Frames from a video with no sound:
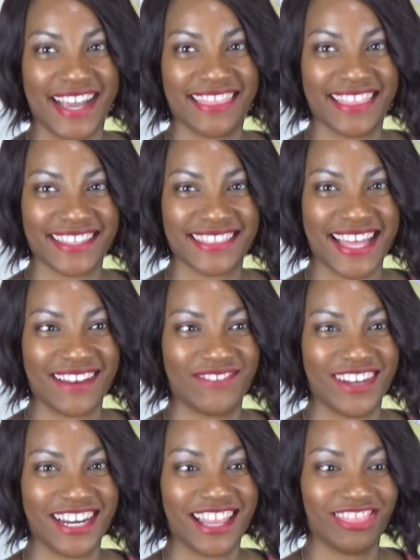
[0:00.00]
I like that
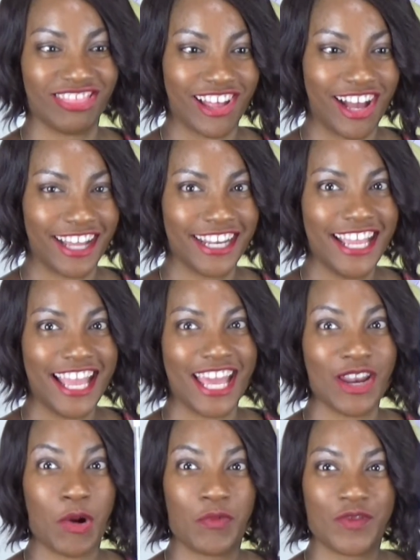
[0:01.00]
one a lot
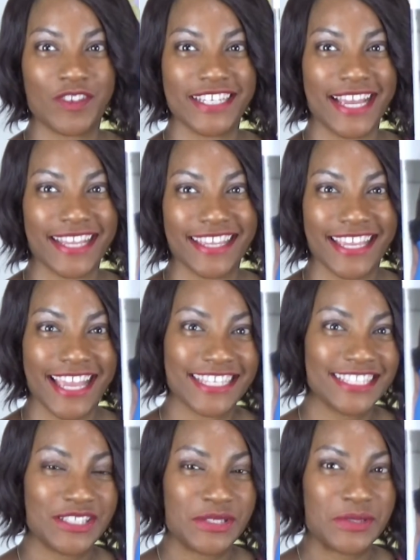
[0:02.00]
and hopefully I can
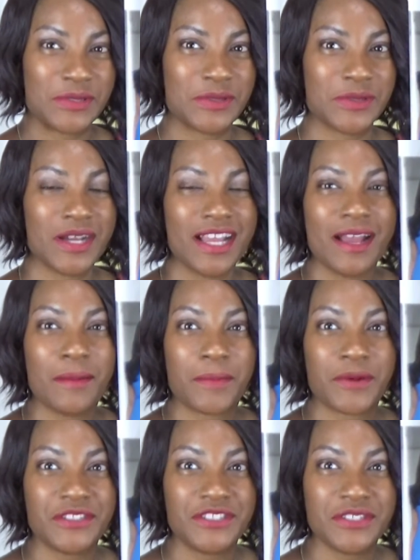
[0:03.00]
get to
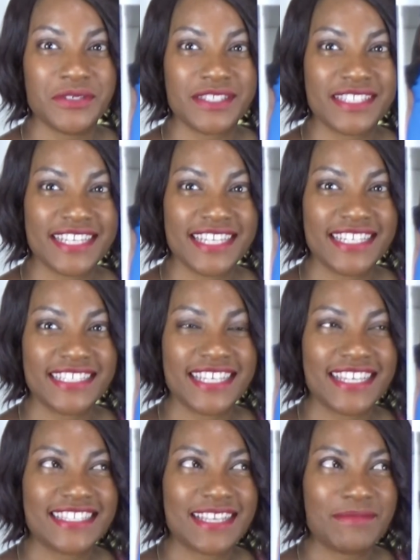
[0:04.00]
produce it
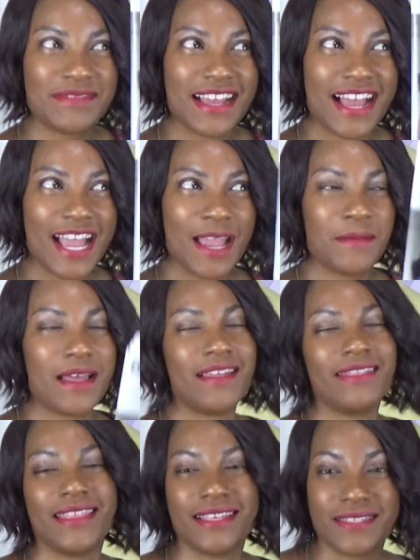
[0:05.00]
sometime
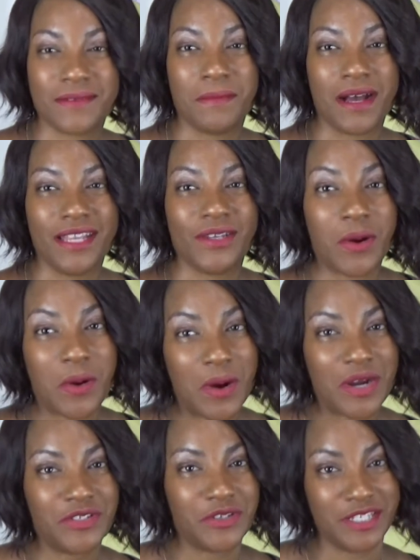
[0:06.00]
this month
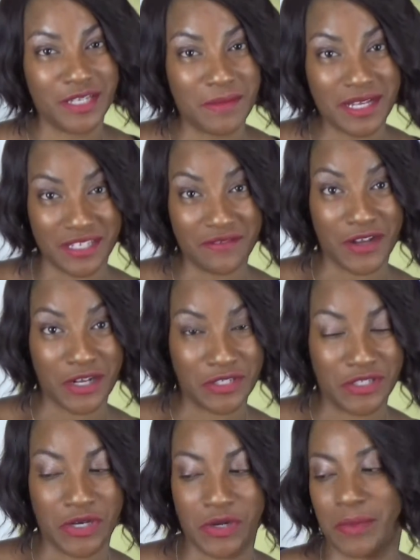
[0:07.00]
or during the month of
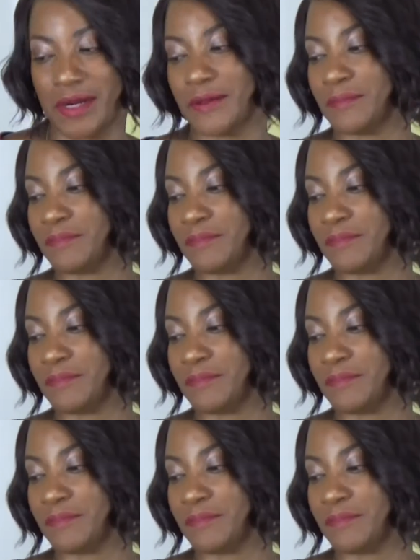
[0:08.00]
October.